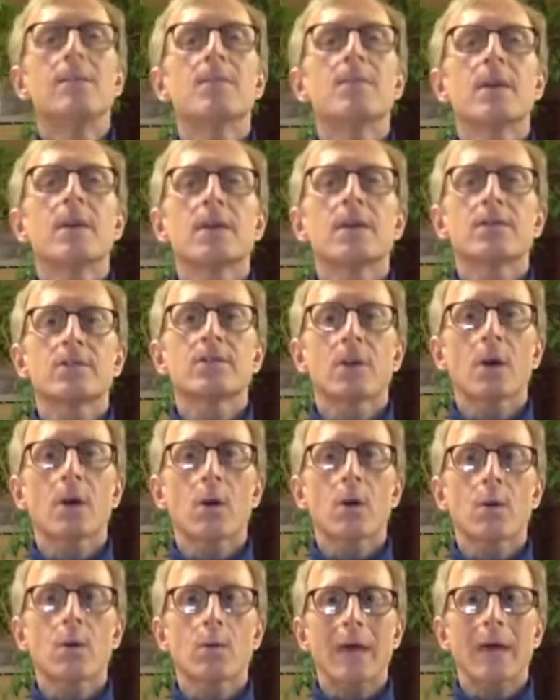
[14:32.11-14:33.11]

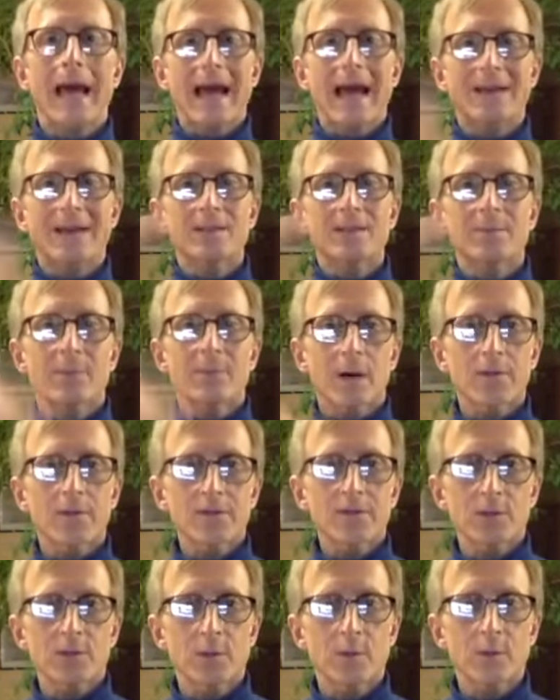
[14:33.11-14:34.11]
So as above,
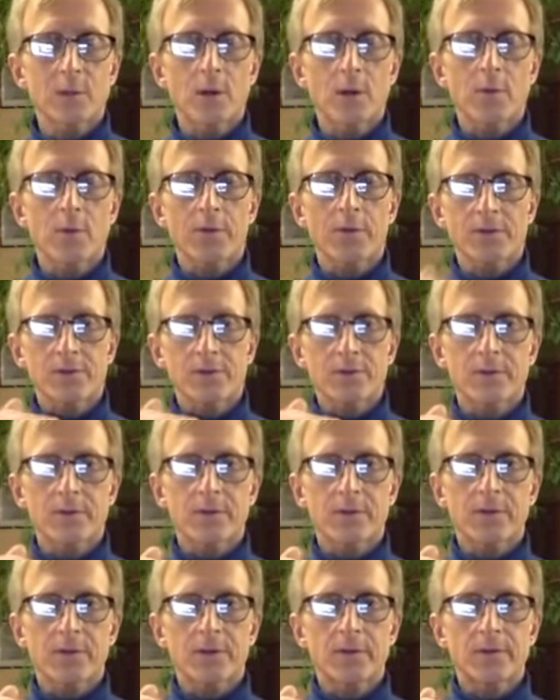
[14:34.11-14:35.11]
so below.
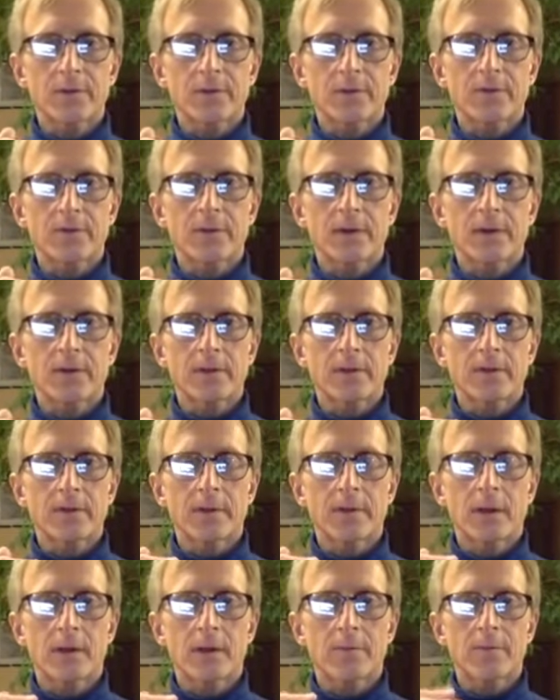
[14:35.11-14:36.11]
The
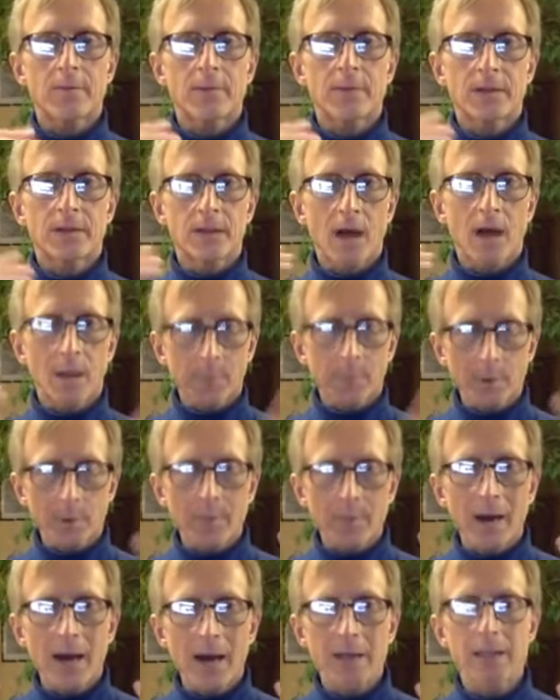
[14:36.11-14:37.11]
upper
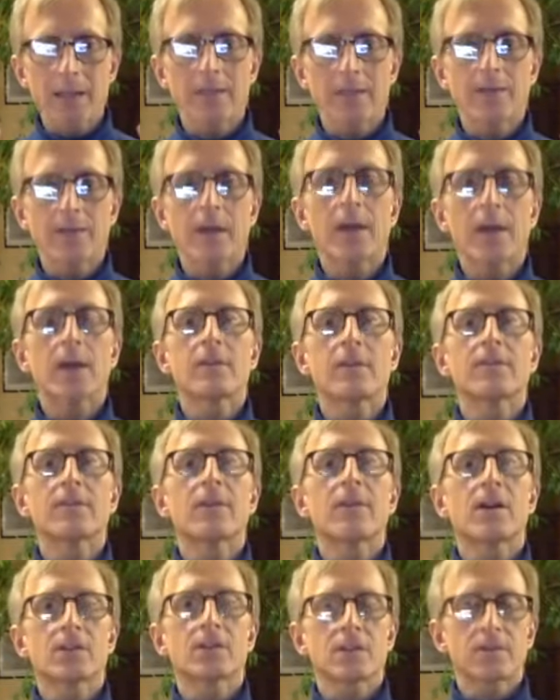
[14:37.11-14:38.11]
body and the head
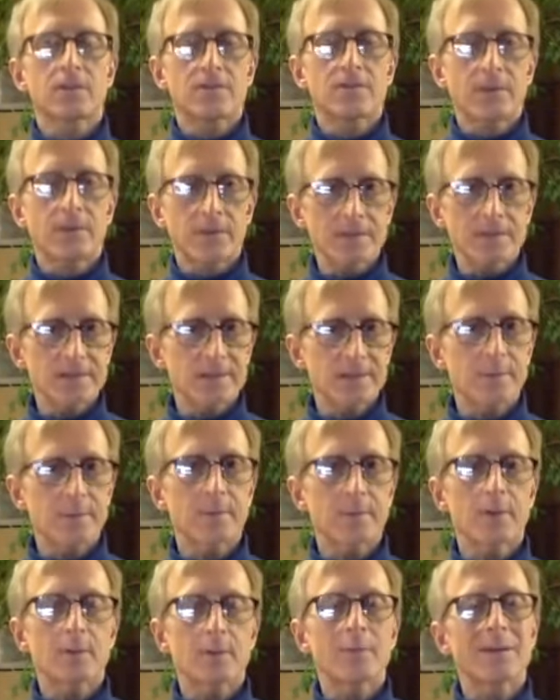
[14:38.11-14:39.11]
function very
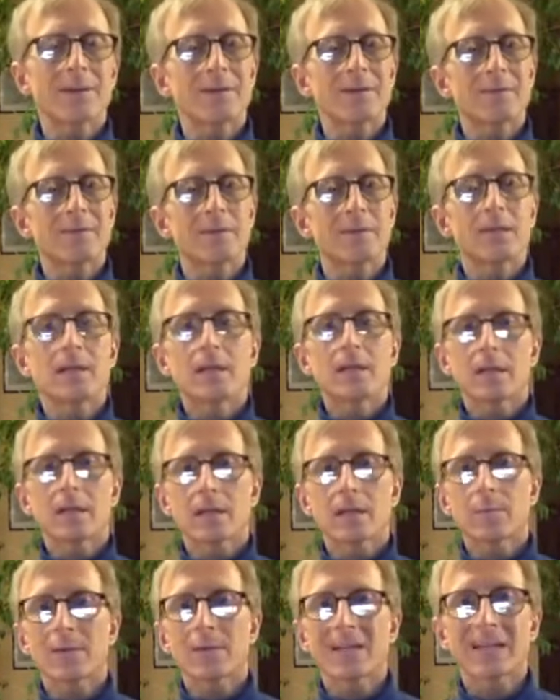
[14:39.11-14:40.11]
similar, but
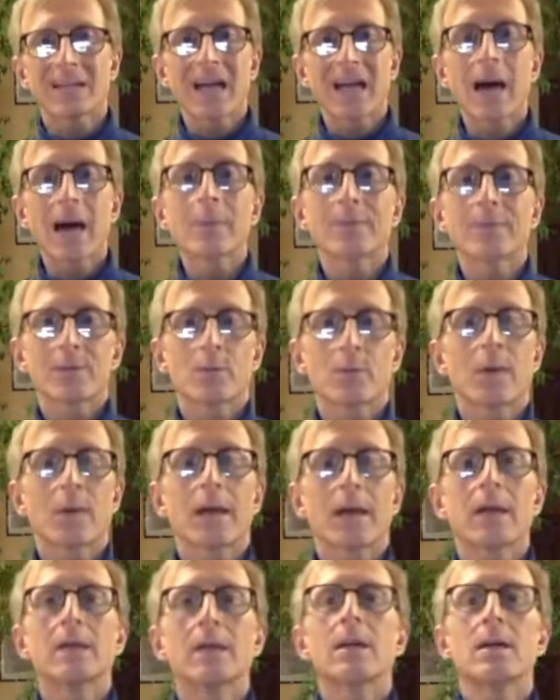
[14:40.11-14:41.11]
in an opposite
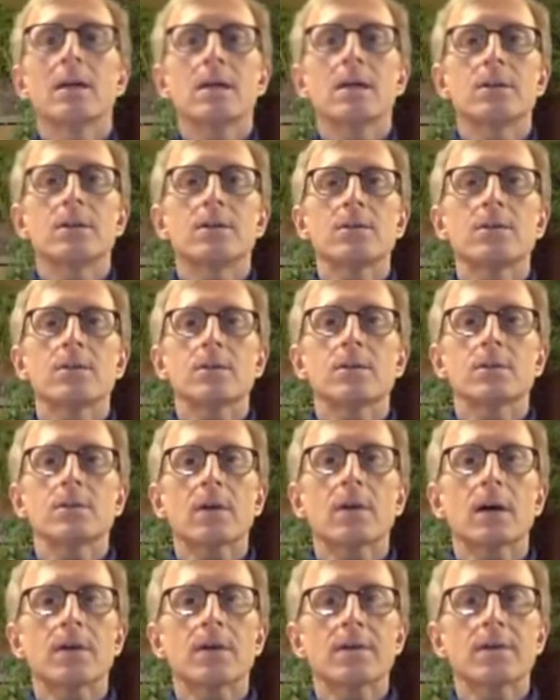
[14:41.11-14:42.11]
way to
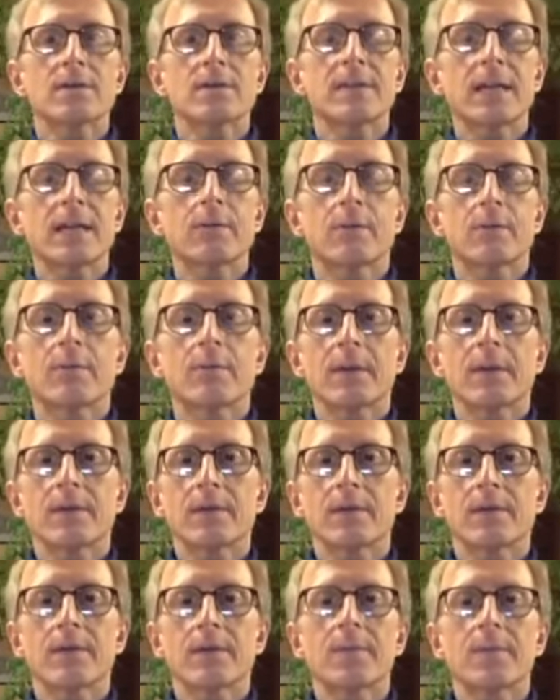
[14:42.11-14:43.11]
the sacrum and
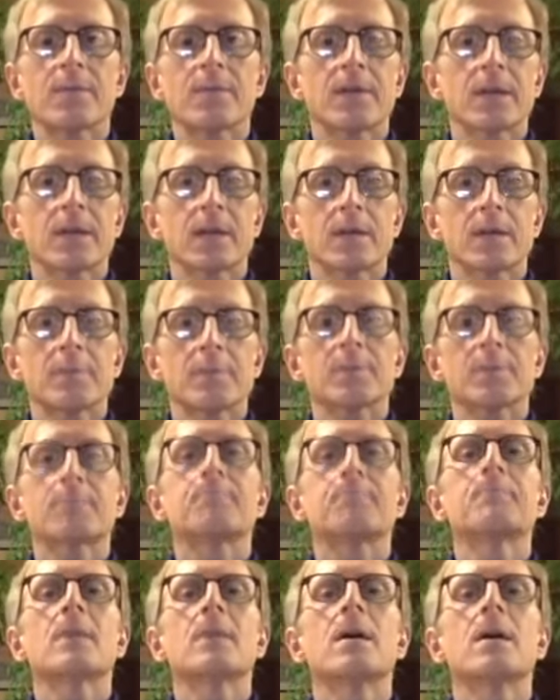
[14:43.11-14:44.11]
the hips.
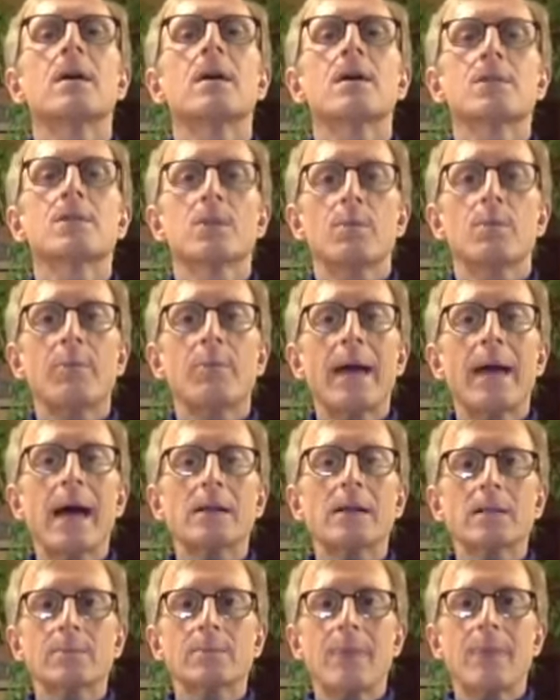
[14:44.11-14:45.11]
So
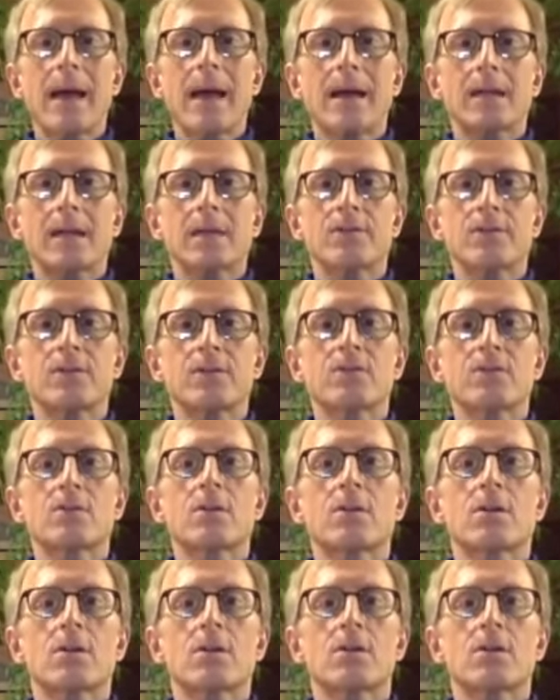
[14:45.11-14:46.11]
palate back gives you
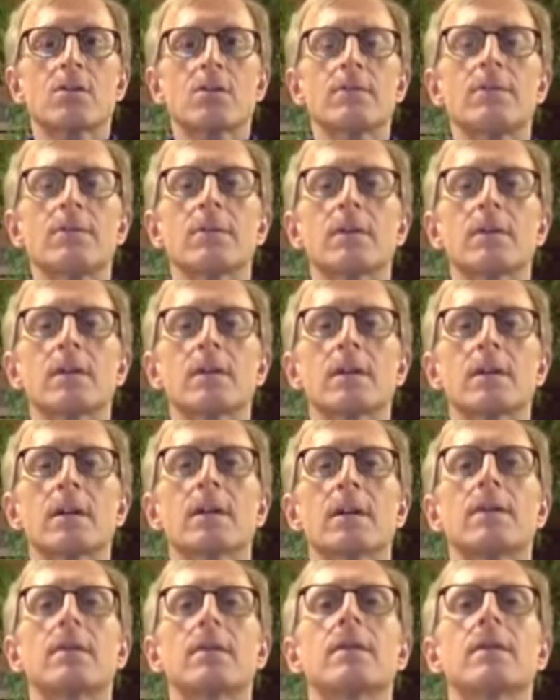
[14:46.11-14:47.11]
curve like
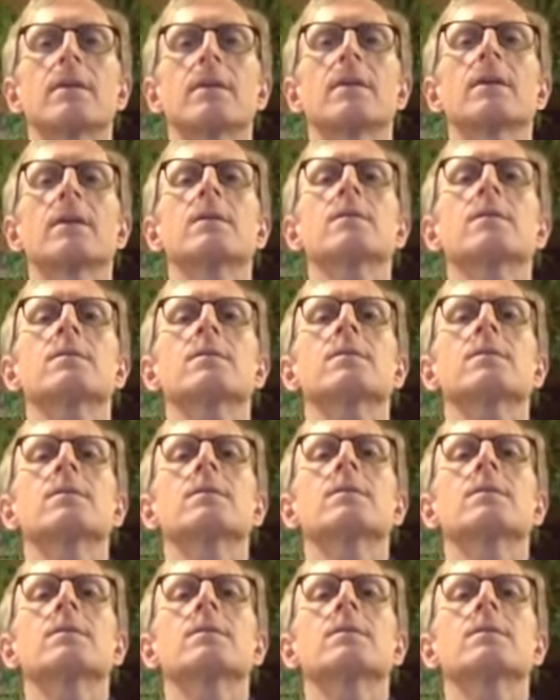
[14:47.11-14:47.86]
this.